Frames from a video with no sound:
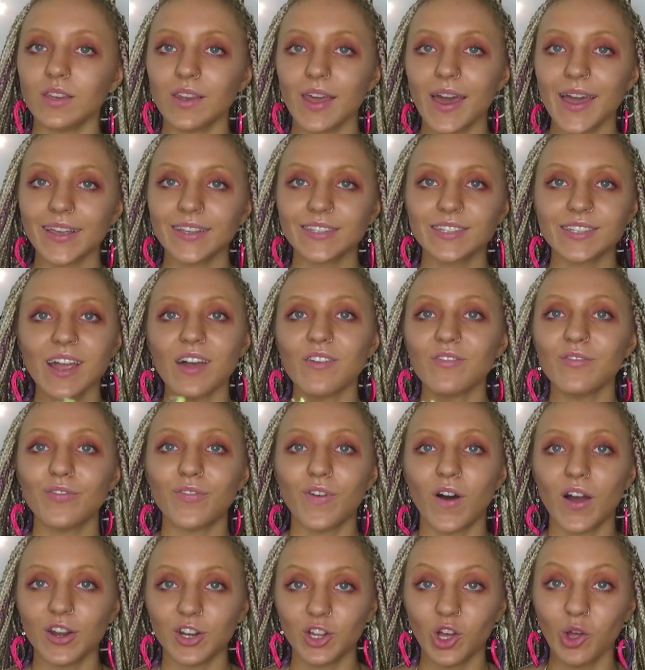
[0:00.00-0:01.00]
The next and
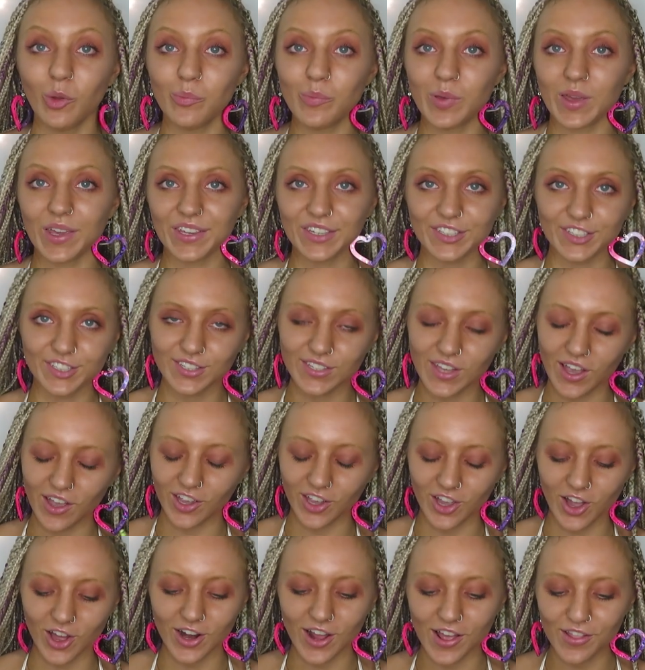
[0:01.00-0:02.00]
final piece
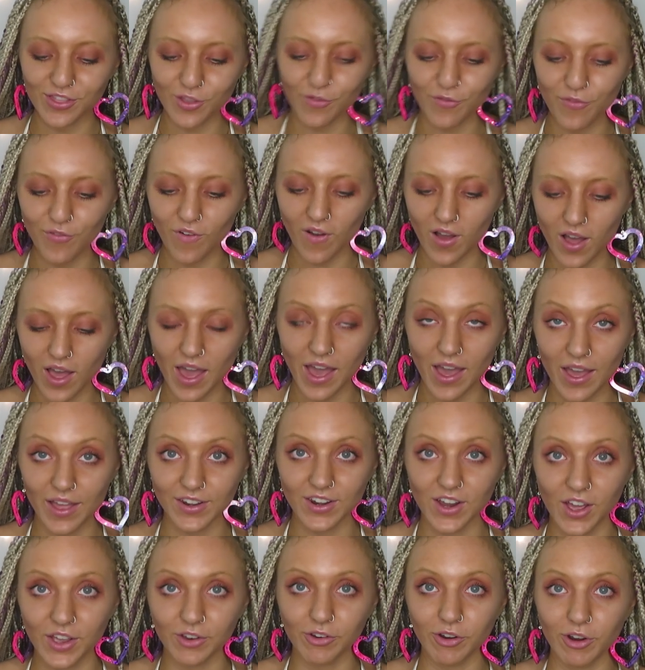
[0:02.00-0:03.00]
I got at the uh,
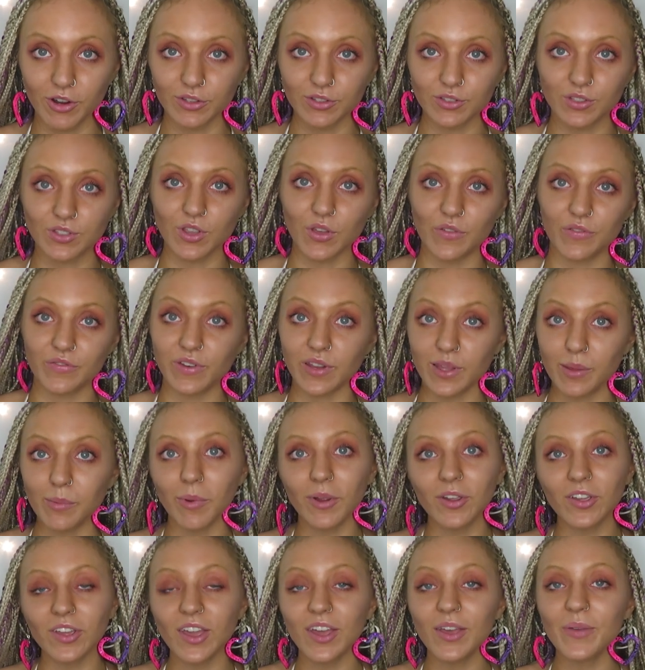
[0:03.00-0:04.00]
Nine Crows flea
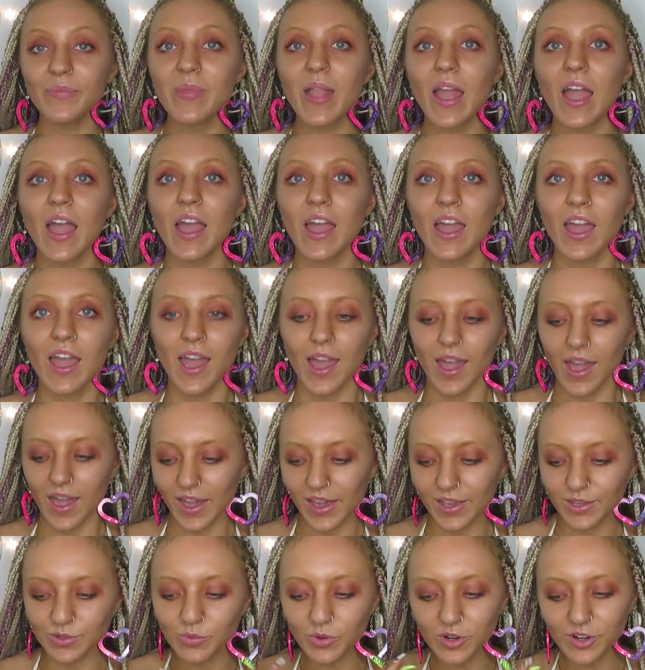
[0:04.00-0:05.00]
market
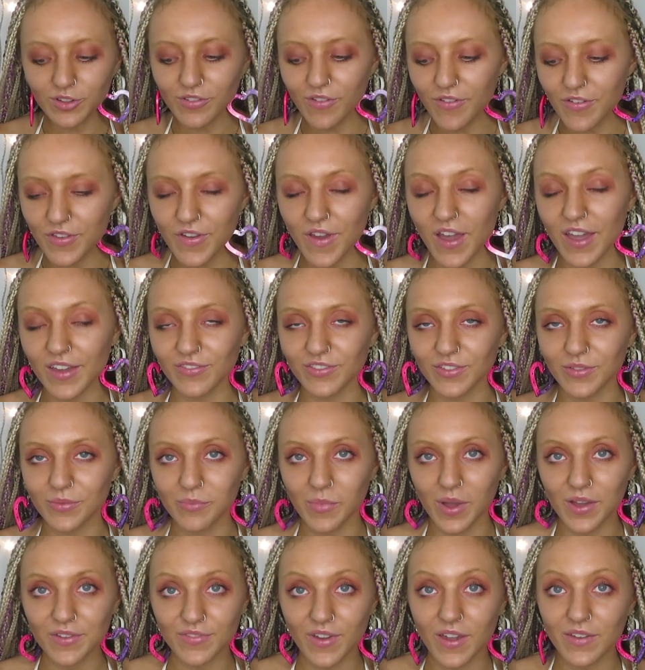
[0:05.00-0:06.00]
it's one of
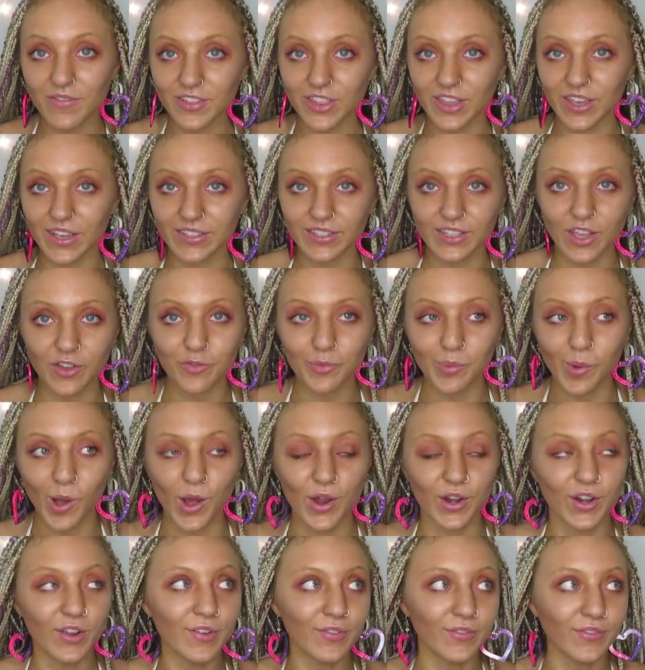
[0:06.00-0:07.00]
my favourite things I've
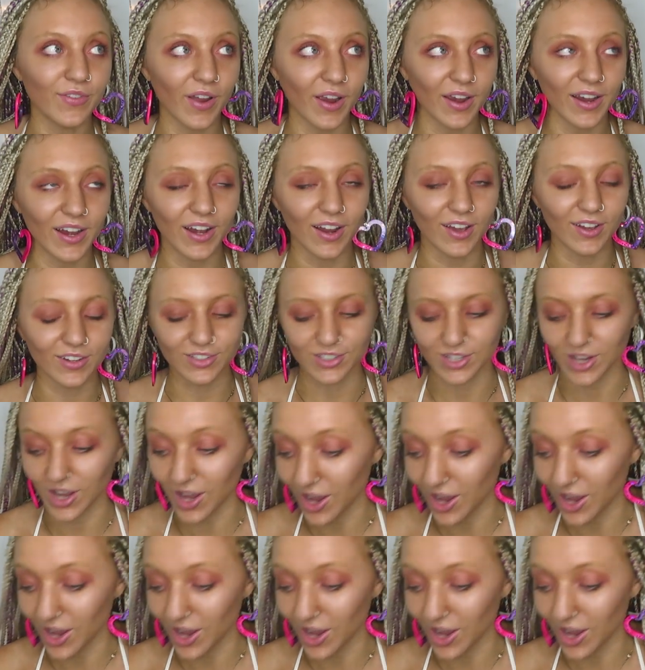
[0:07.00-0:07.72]
bought in a very long